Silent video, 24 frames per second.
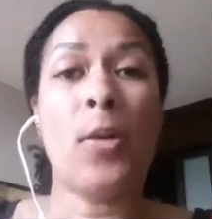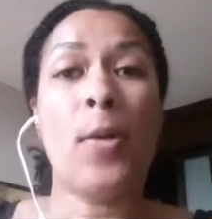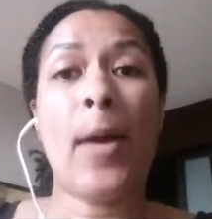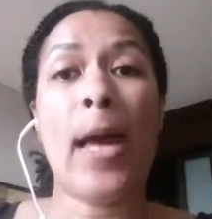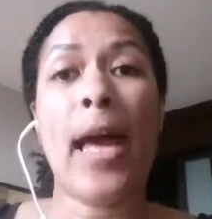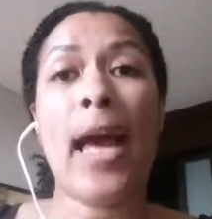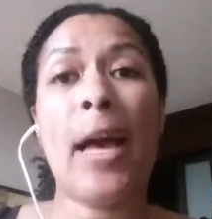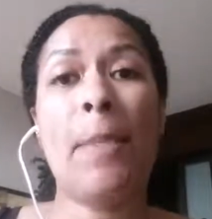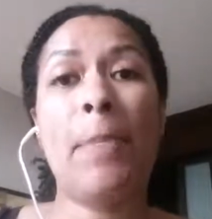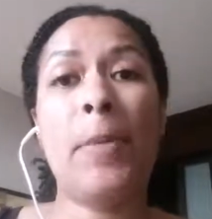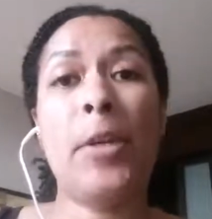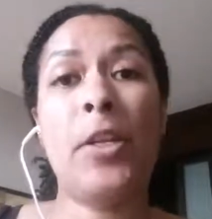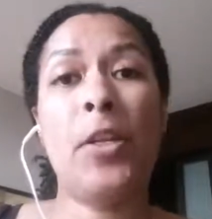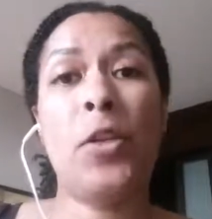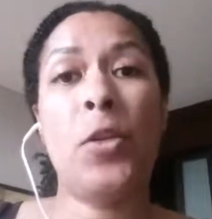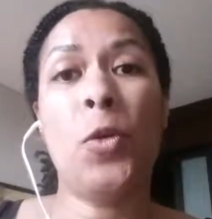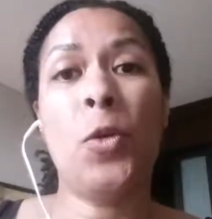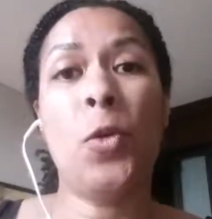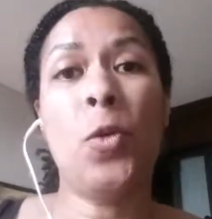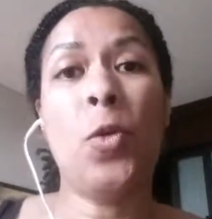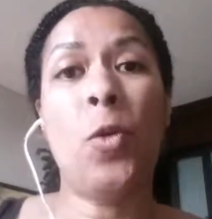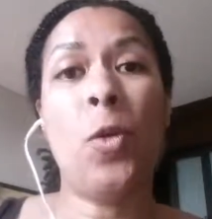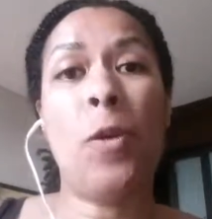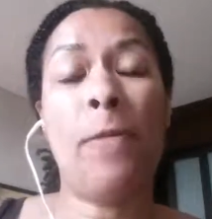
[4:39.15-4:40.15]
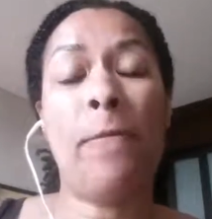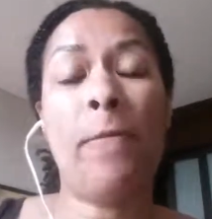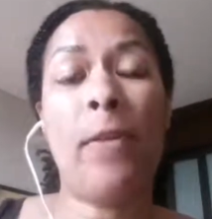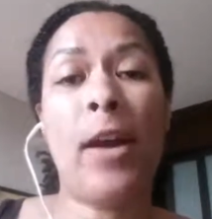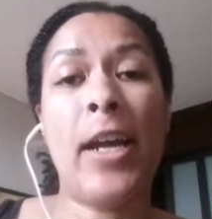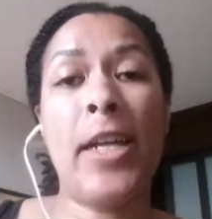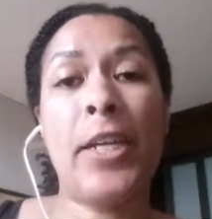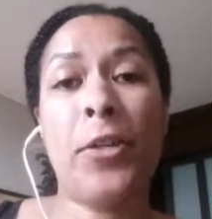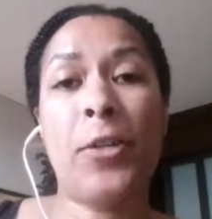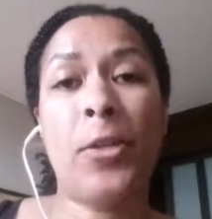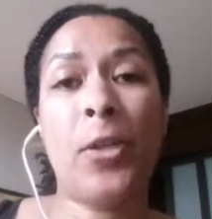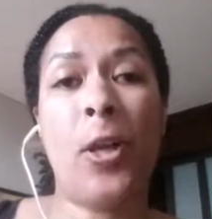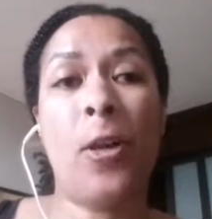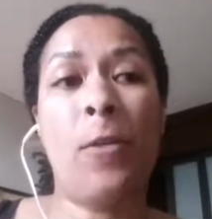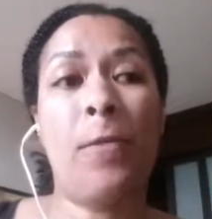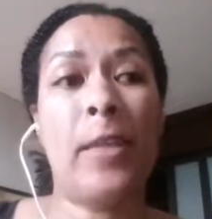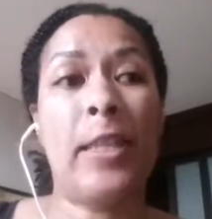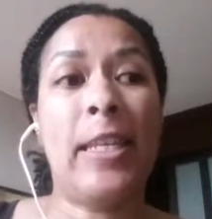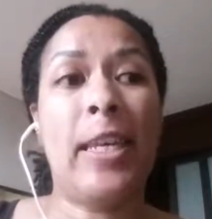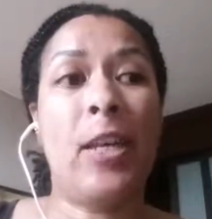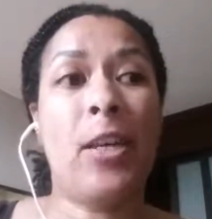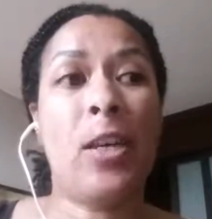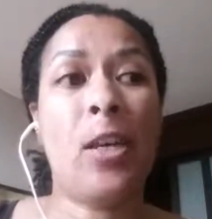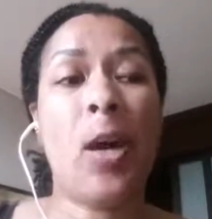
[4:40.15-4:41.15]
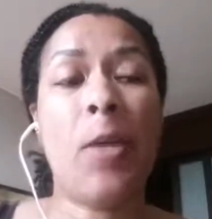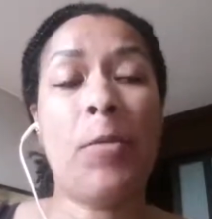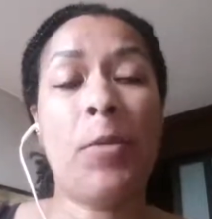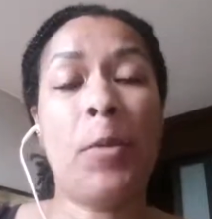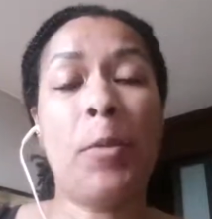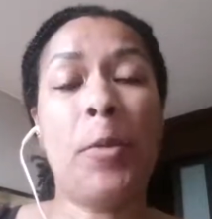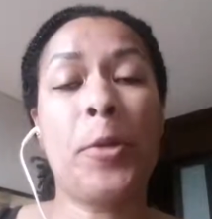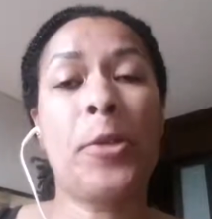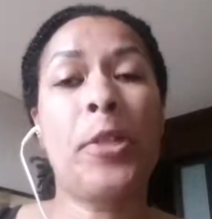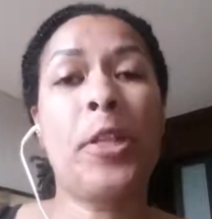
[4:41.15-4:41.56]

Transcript: happen to find yourself in the uncomfortable